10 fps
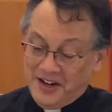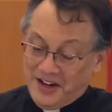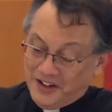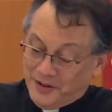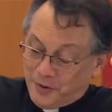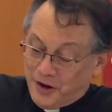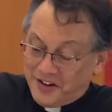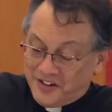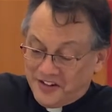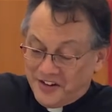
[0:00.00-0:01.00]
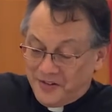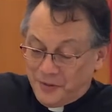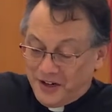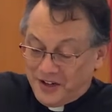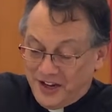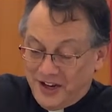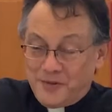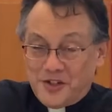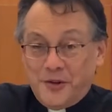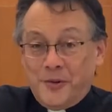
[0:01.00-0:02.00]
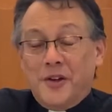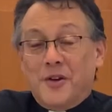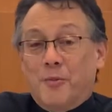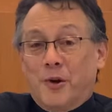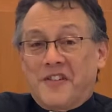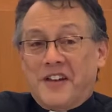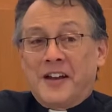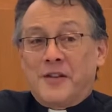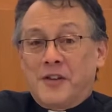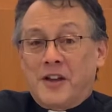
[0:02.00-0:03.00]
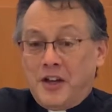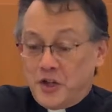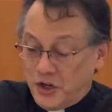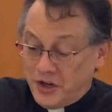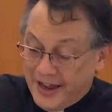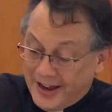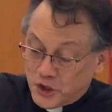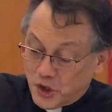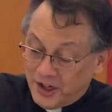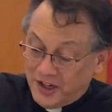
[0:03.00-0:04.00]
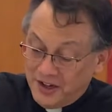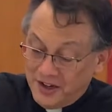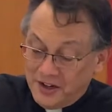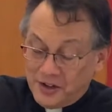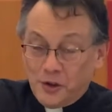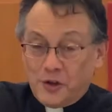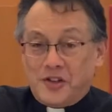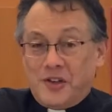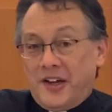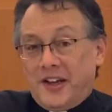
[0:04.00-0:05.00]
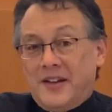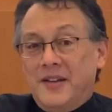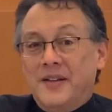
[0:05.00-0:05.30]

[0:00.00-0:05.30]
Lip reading: and the Protestants when it came to what sanctification actually looked like.